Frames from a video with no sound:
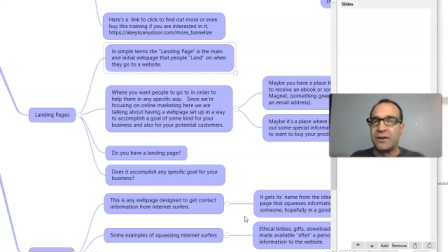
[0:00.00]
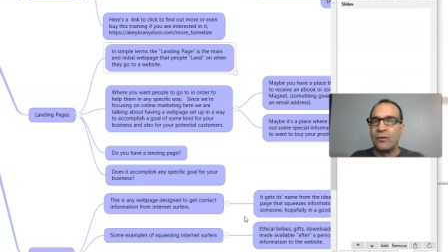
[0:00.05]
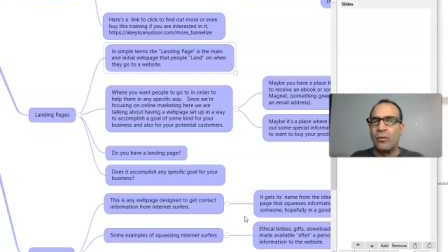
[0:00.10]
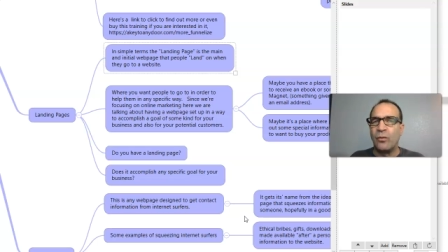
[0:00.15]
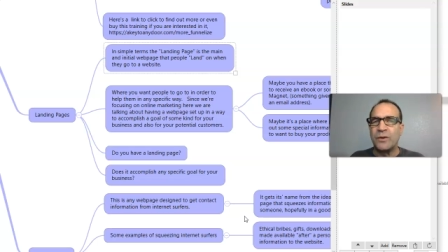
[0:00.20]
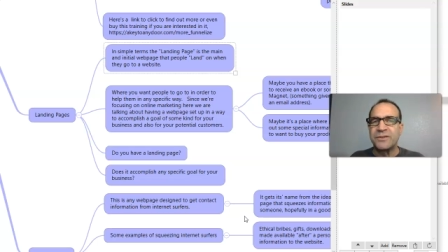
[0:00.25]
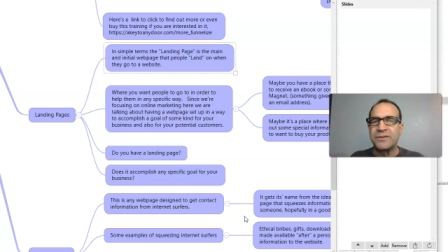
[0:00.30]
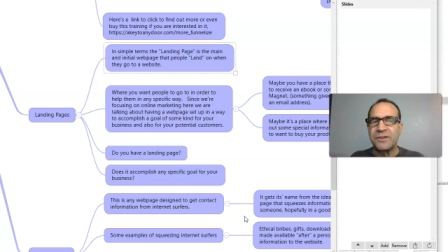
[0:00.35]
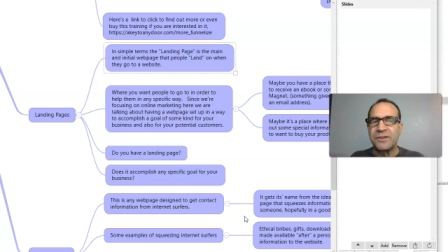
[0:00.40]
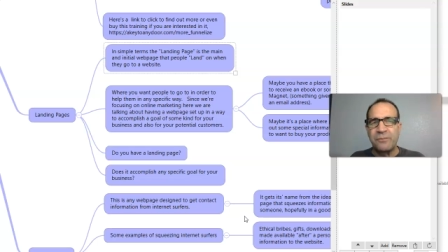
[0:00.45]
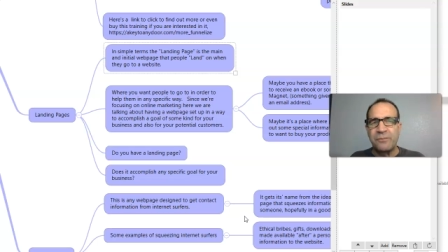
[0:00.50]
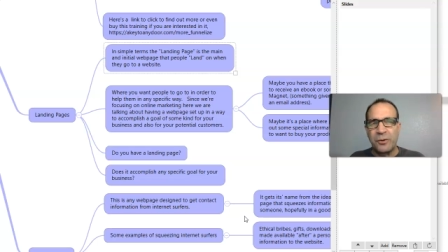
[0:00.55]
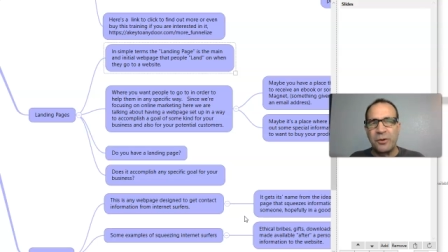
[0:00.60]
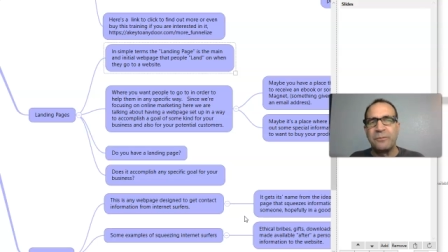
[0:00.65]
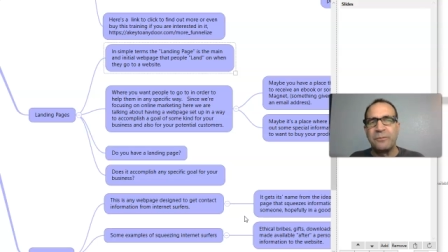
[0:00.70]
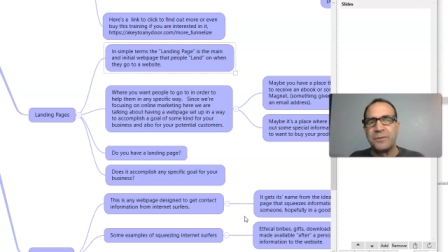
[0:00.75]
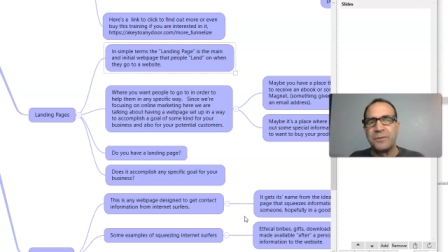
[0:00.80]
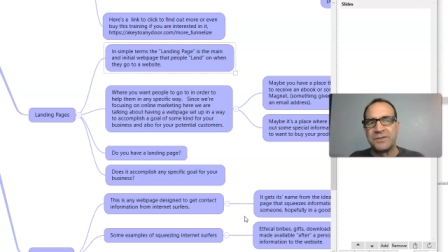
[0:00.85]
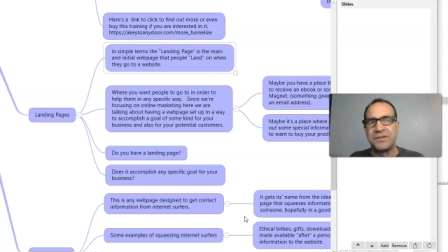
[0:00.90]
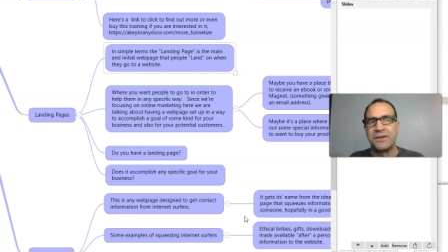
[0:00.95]
What's the
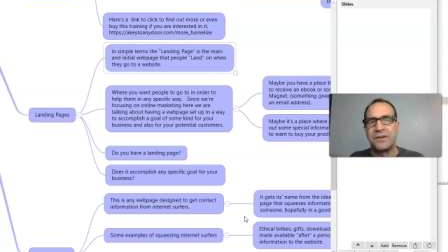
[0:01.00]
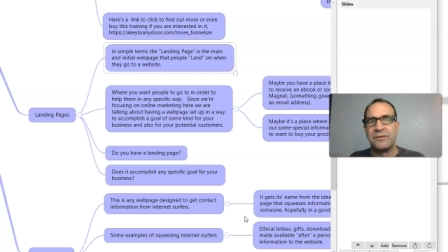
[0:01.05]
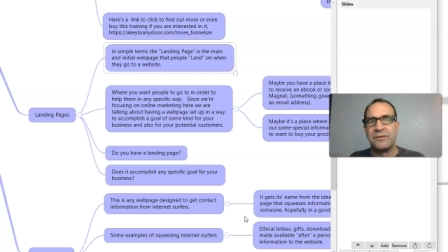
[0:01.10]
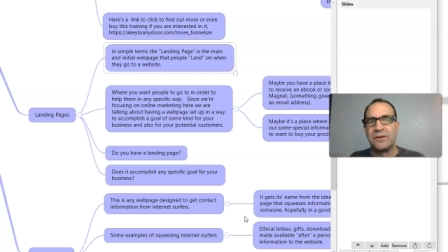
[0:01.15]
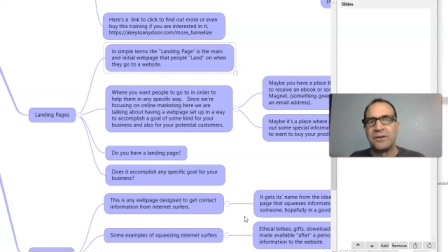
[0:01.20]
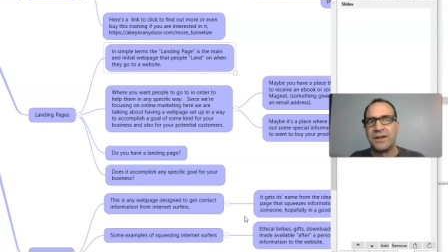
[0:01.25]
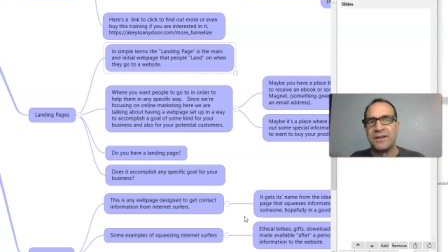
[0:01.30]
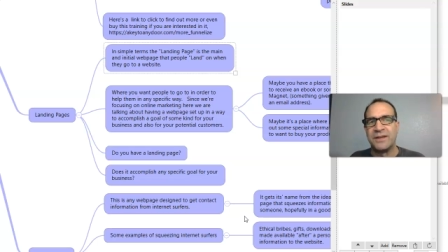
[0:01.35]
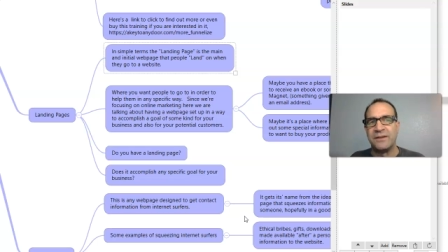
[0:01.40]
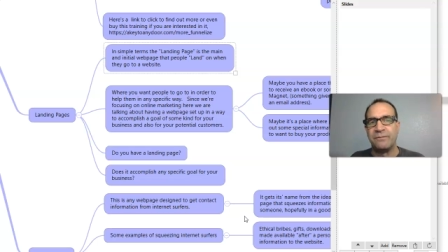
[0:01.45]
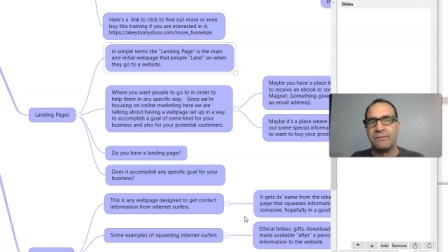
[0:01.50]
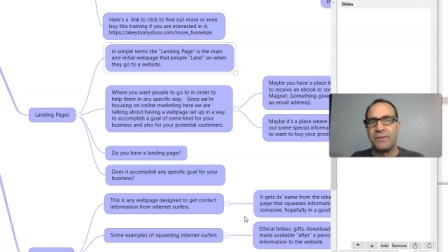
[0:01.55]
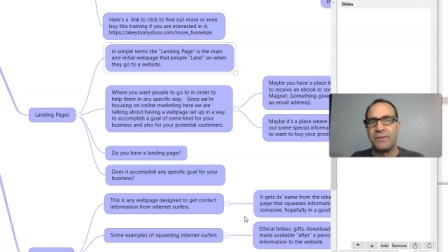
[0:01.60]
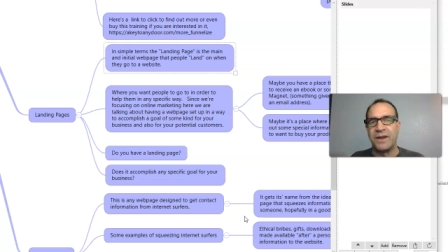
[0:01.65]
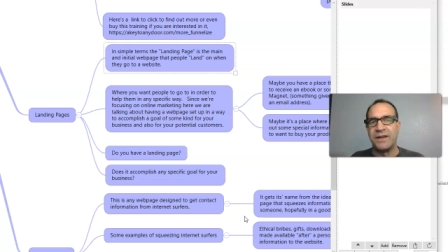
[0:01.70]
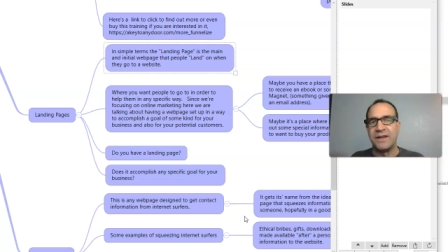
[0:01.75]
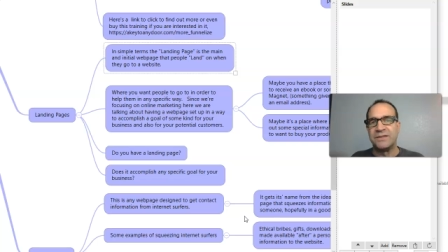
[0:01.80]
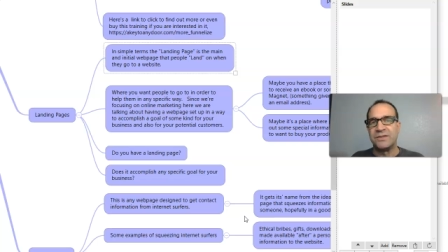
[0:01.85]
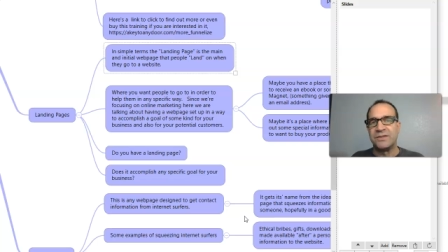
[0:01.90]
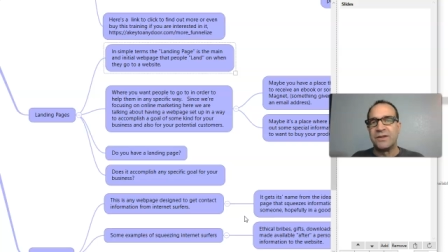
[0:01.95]
purpose of your landing
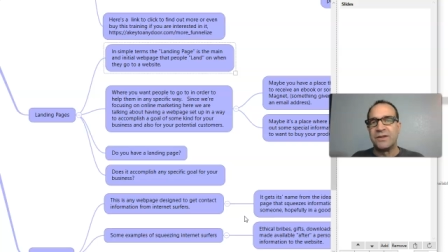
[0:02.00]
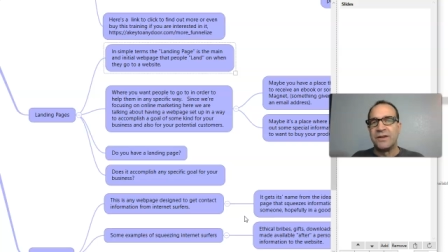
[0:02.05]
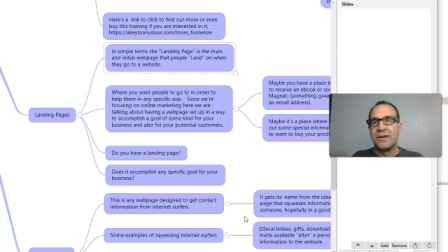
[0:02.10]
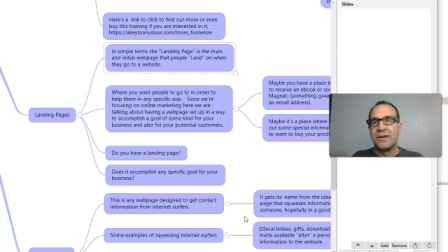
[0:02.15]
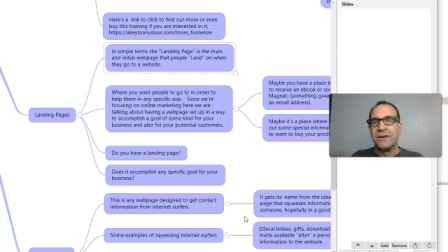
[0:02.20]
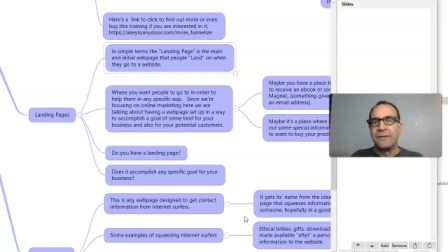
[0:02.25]
page?